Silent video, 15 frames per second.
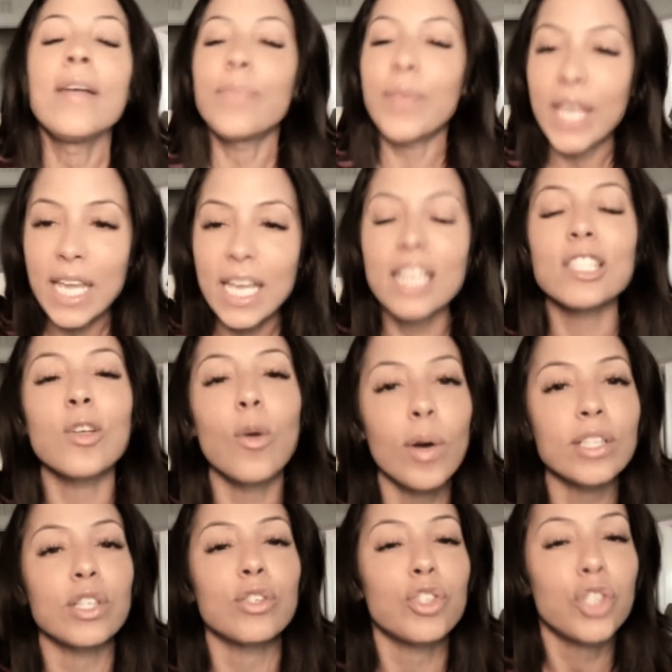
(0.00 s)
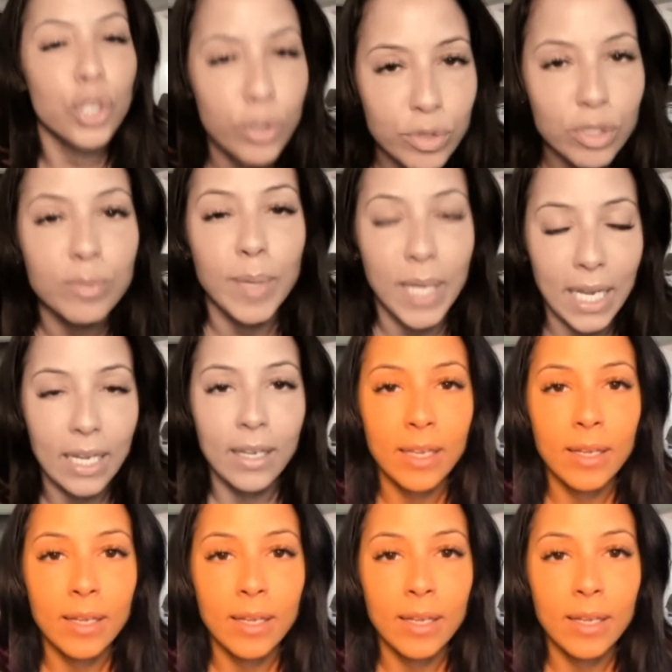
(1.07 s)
that he is going to choose me?